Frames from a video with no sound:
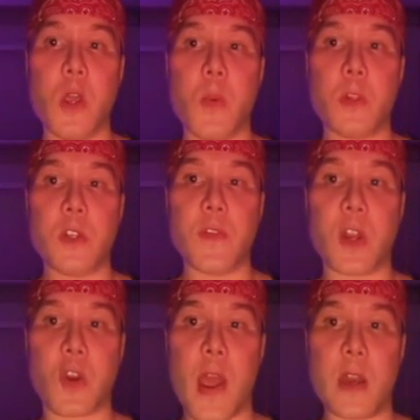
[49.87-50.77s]
Once you've hit a
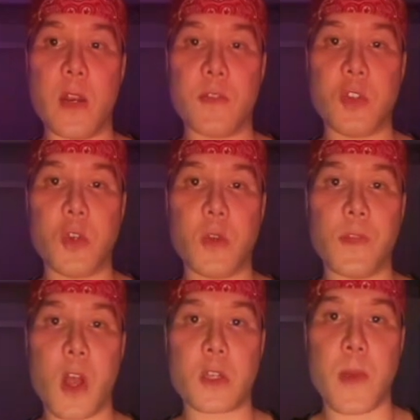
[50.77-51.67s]
creatinine of 2, you've
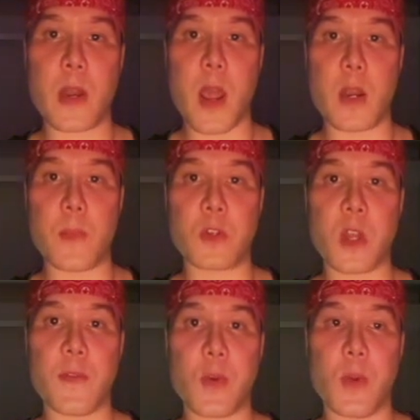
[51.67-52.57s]
lost about
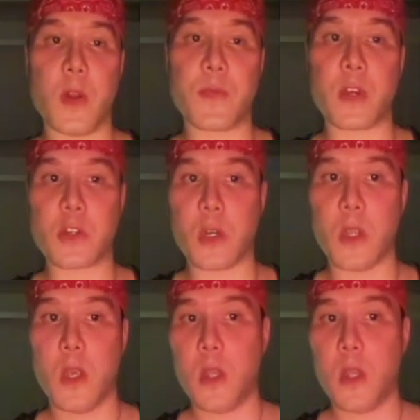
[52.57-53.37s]
90% of your renal function.